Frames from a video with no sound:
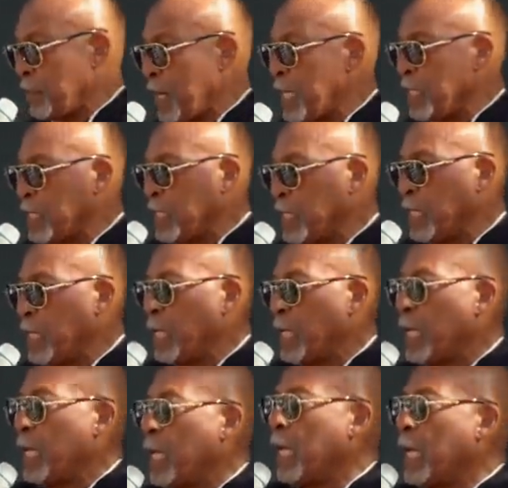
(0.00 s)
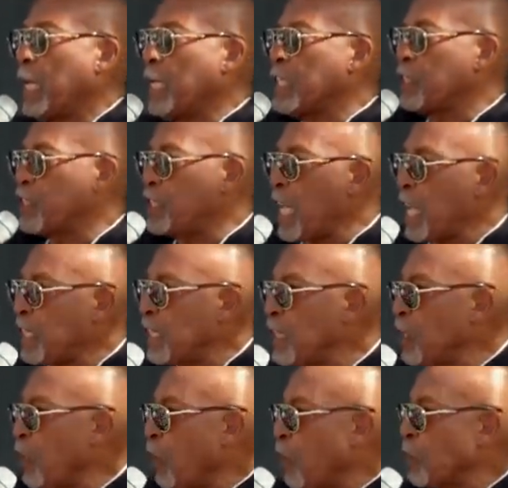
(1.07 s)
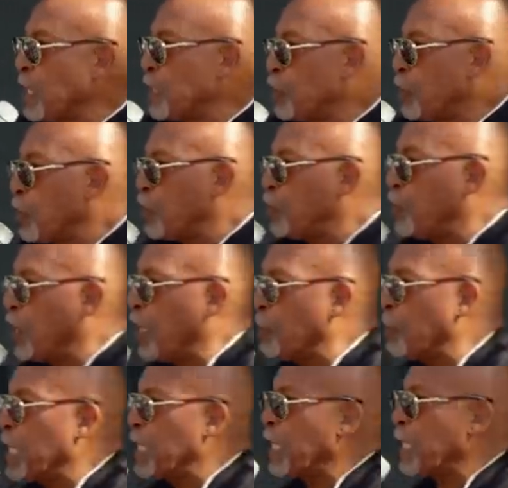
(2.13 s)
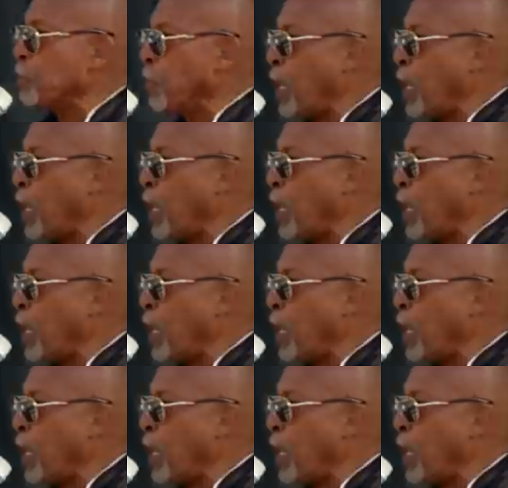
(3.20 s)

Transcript: right, is second only to the German in